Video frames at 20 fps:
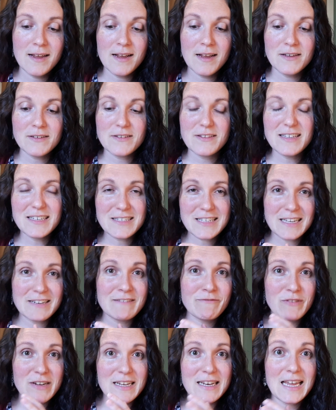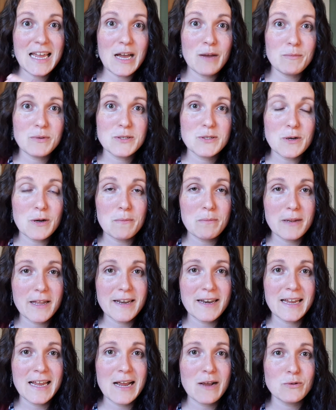So this can really help you start
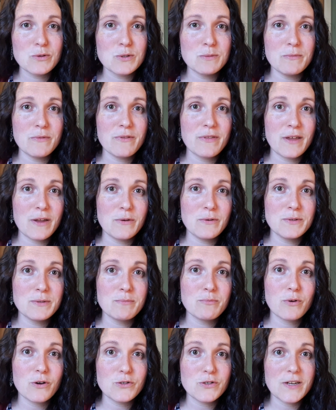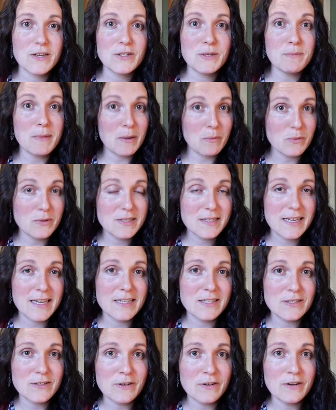planning out some of those projects you might want to
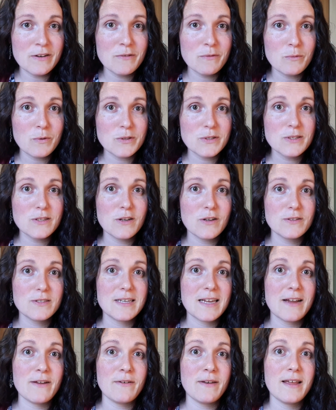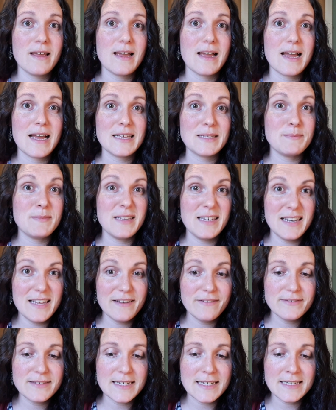get done once lockdown has been
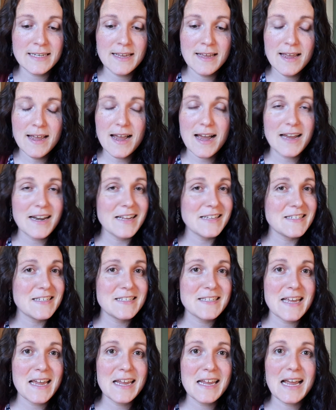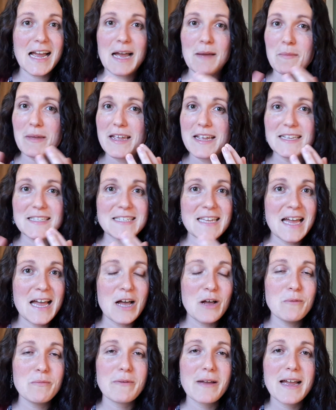lifted. And as I say, I'm here to
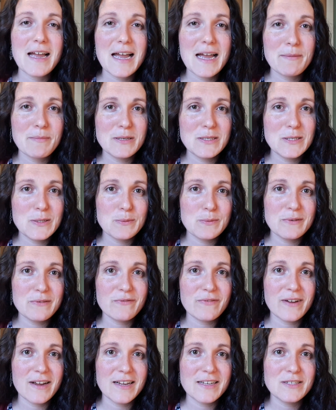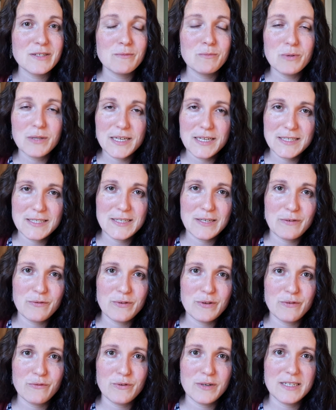help, happy to advise. So please do
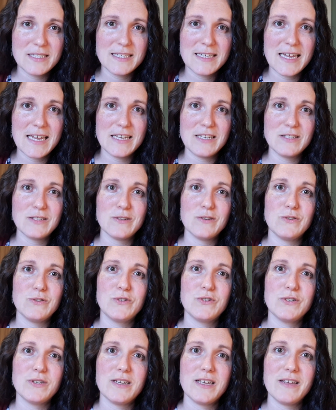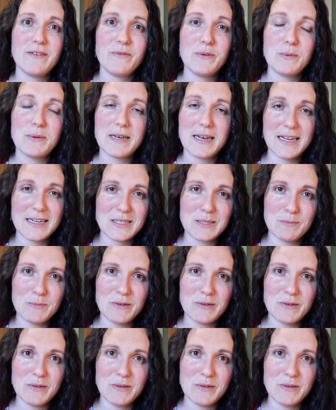feel free to get in touch if you would like some